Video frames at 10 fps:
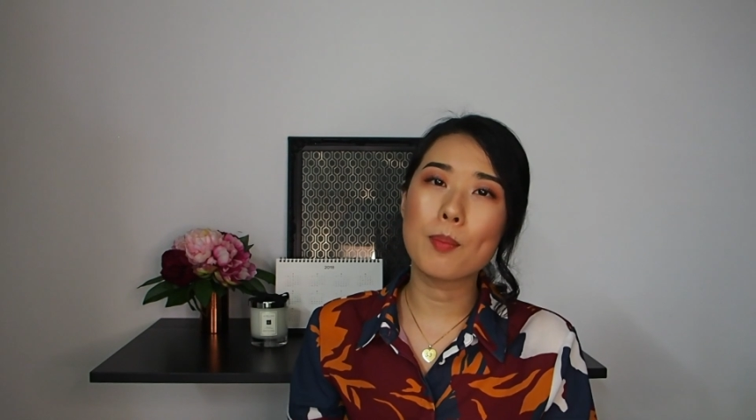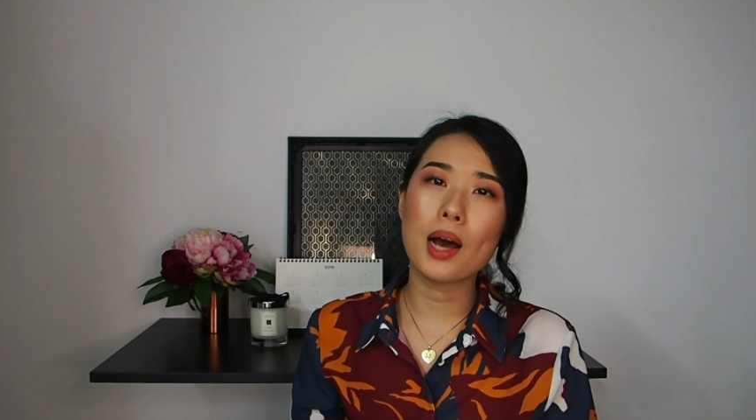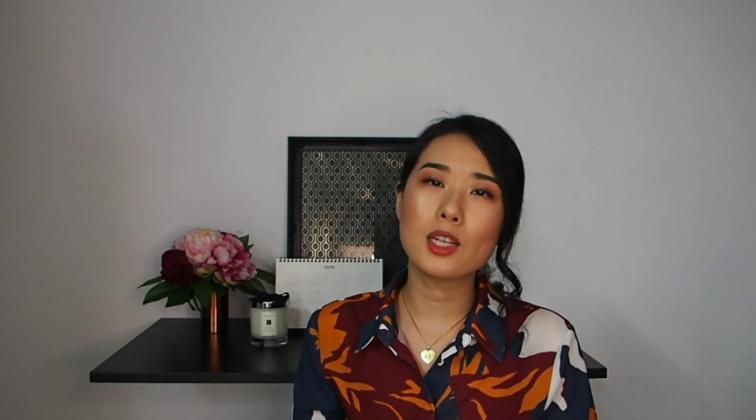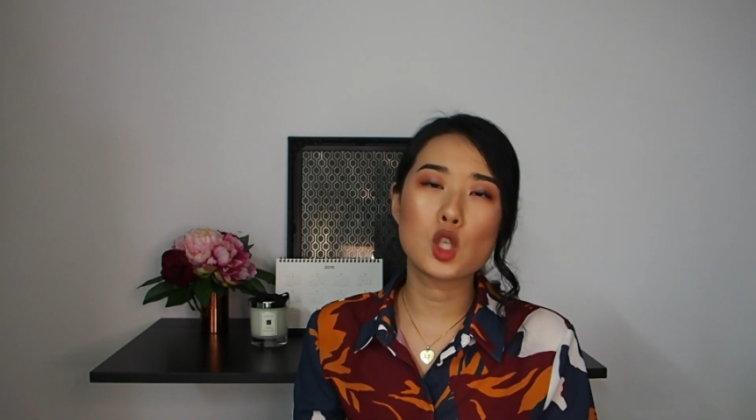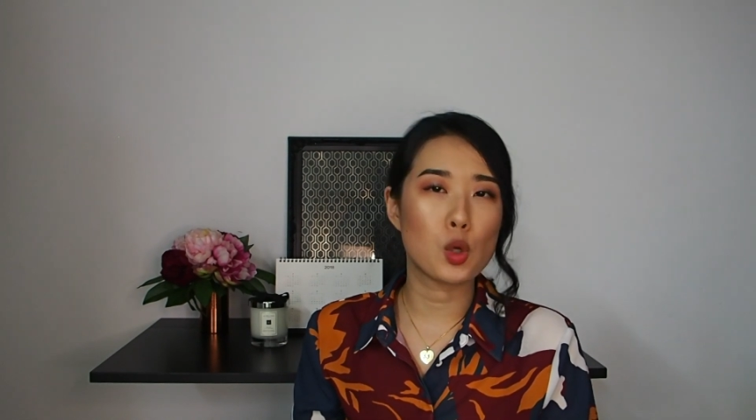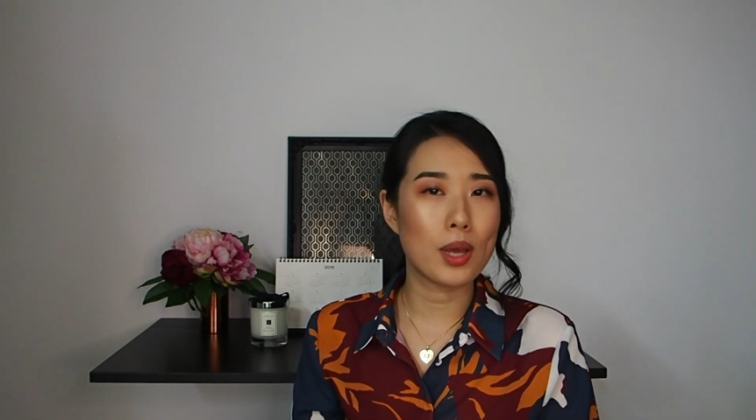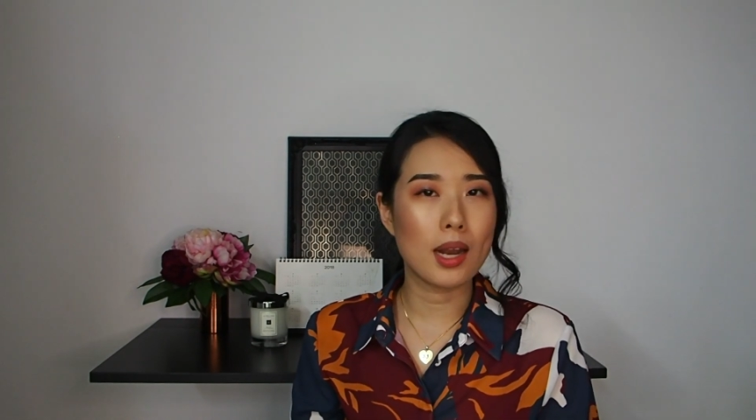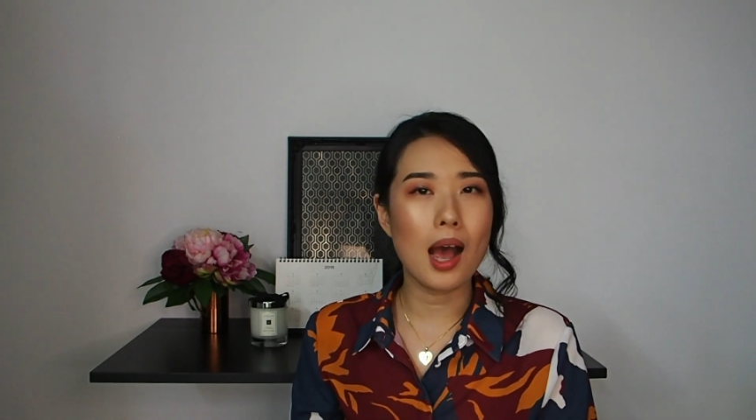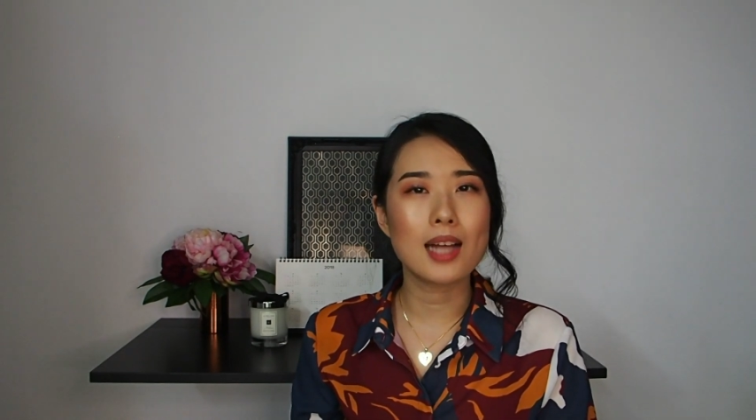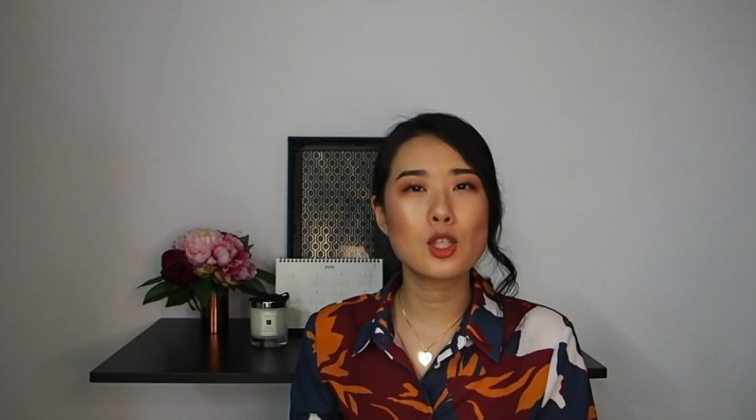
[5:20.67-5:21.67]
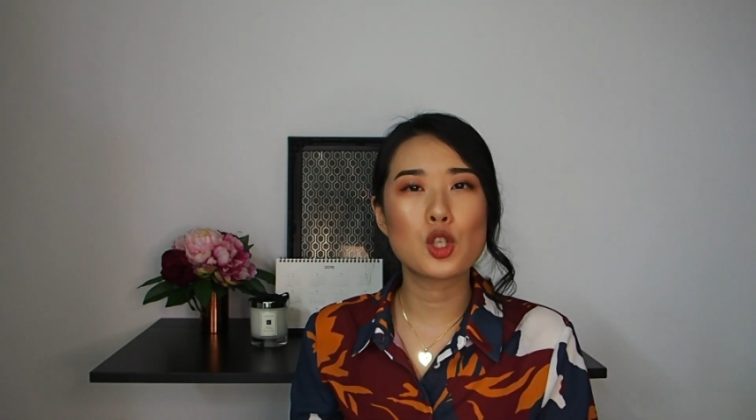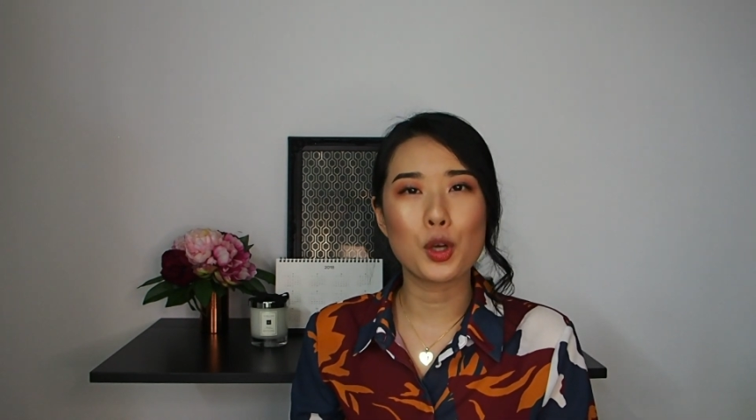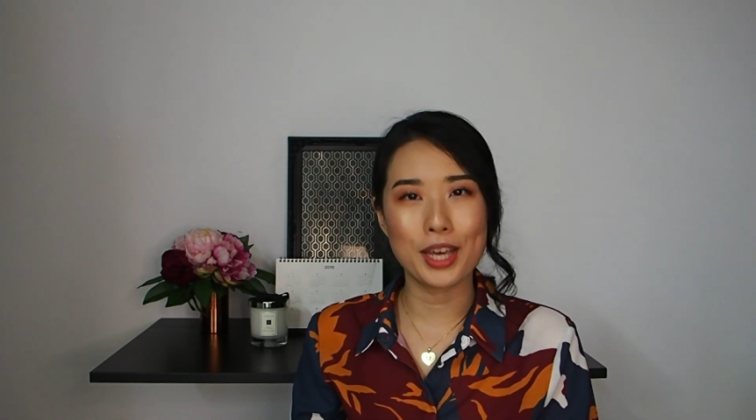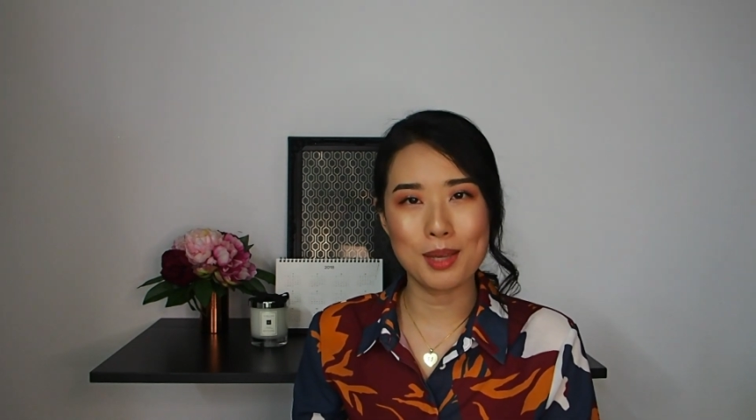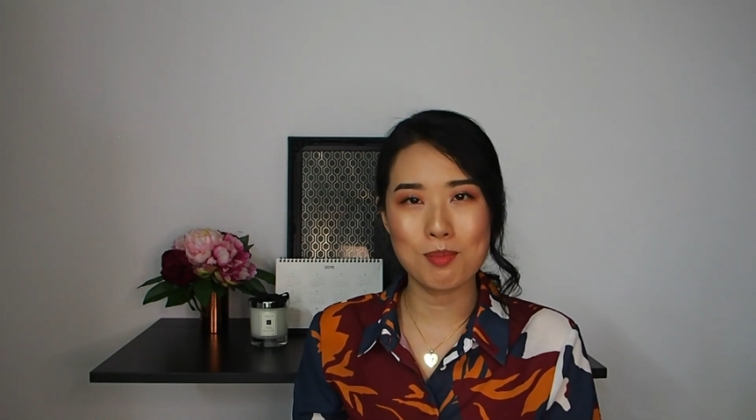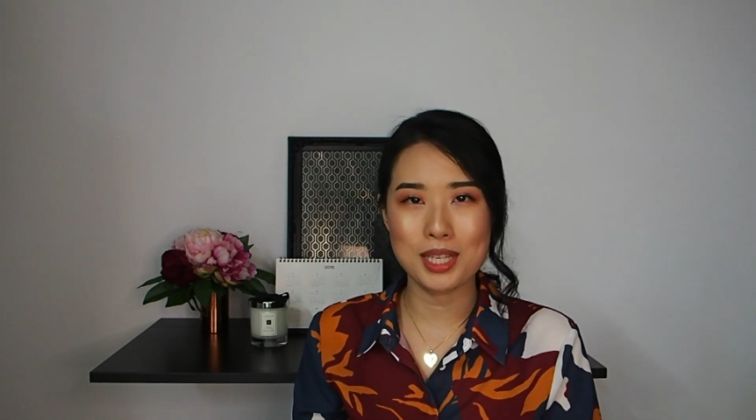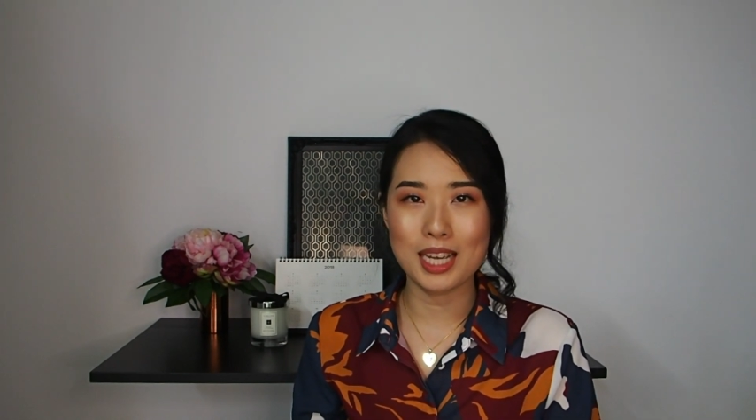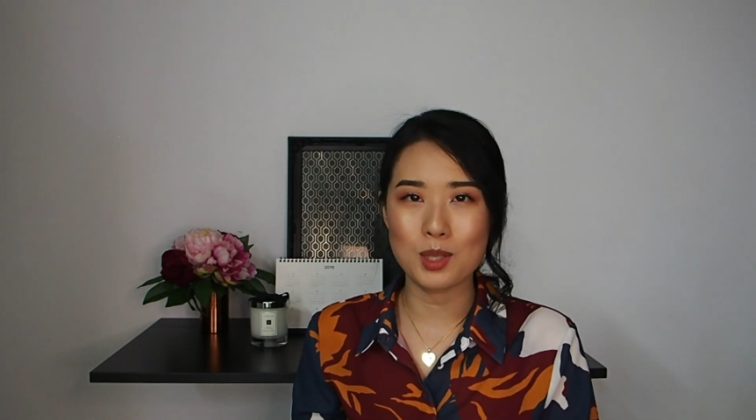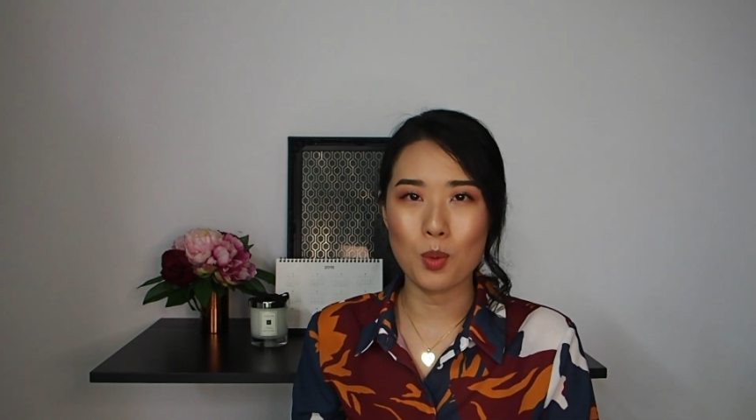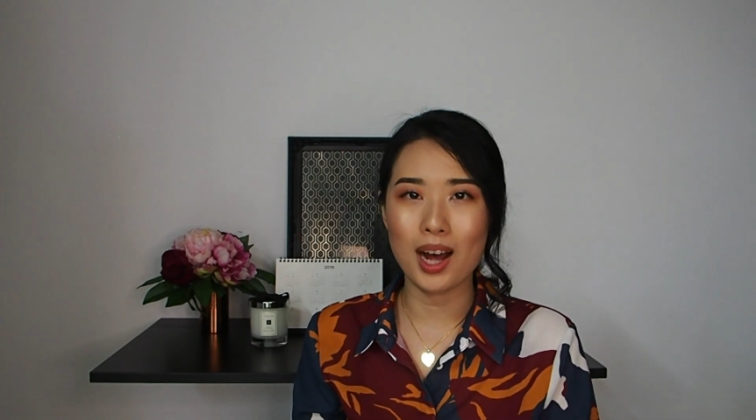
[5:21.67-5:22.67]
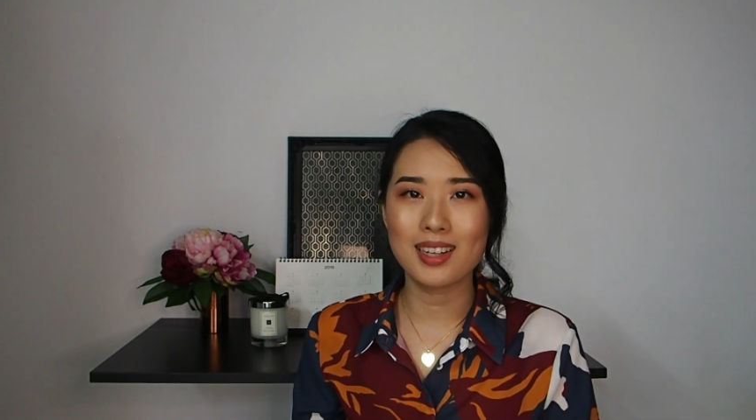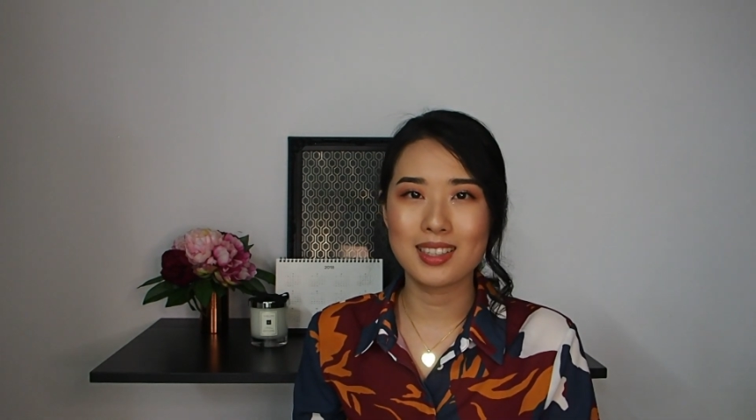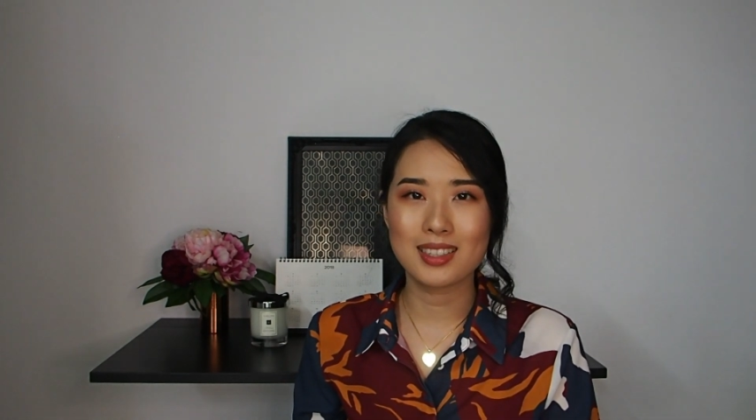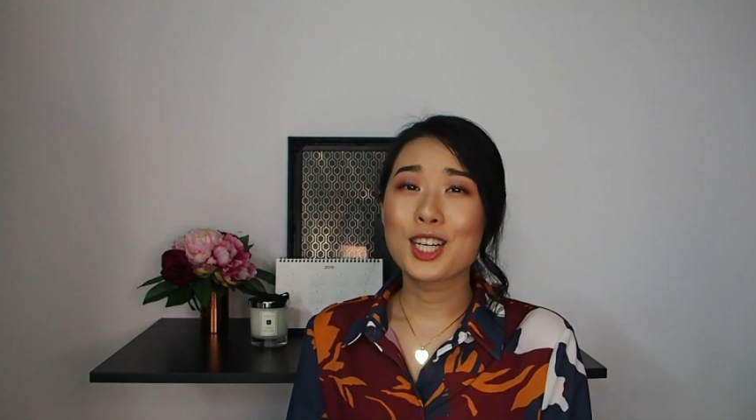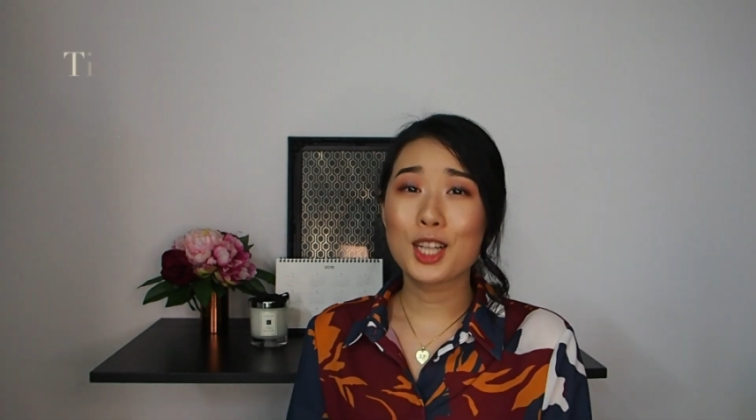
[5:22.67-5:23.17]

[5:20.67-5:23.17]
but to enhance your hips as well.